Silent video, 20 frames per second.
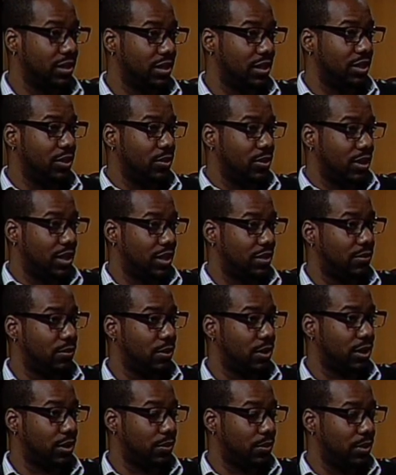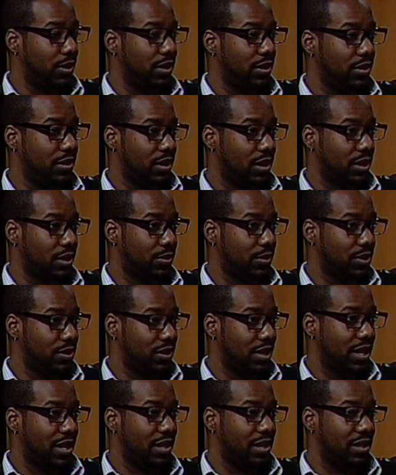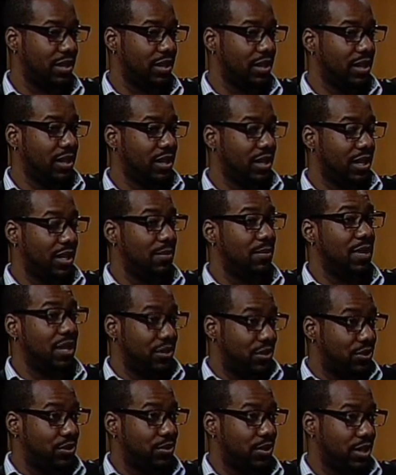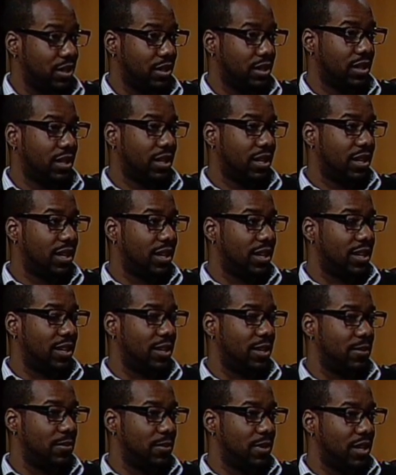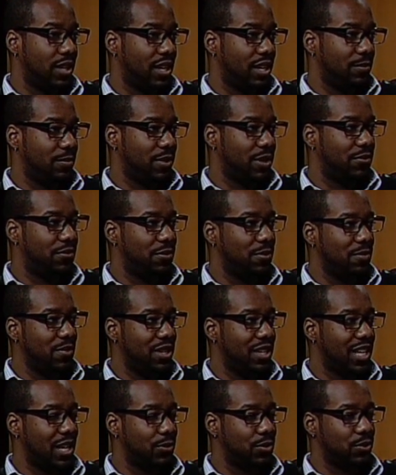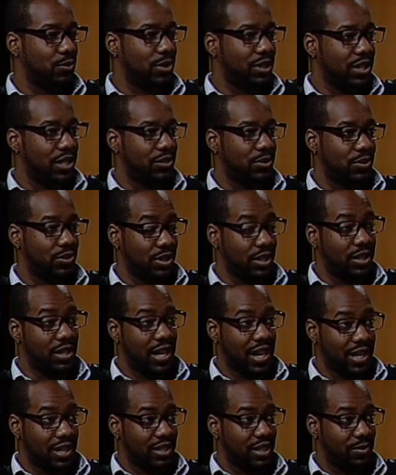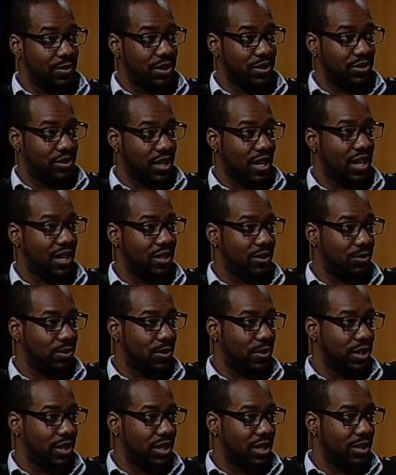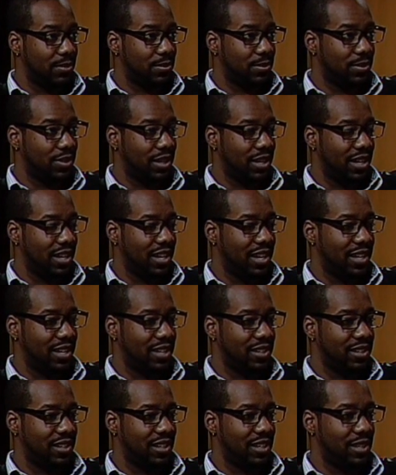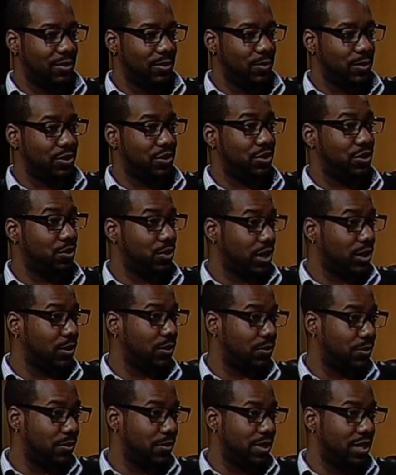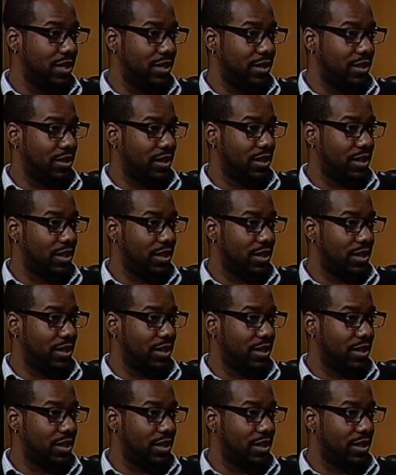They do a lot of work with Christianity and ministry. But for me, I was really interested in the academic side growing up, and it was a struggle for me